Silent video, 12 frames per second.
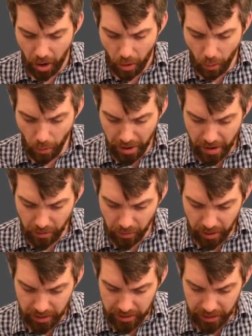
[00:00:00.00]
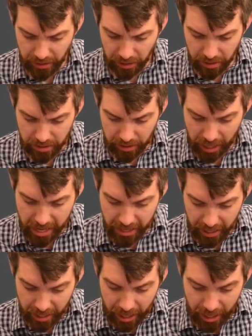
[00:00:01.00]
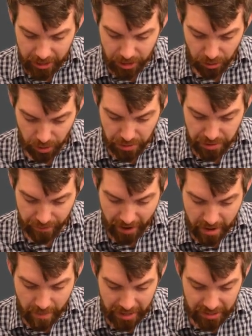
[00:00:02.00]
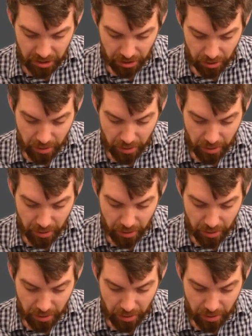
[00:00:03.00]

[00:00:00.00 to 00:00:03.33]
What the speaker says: or in other words, it looks like a 0 divided by 0,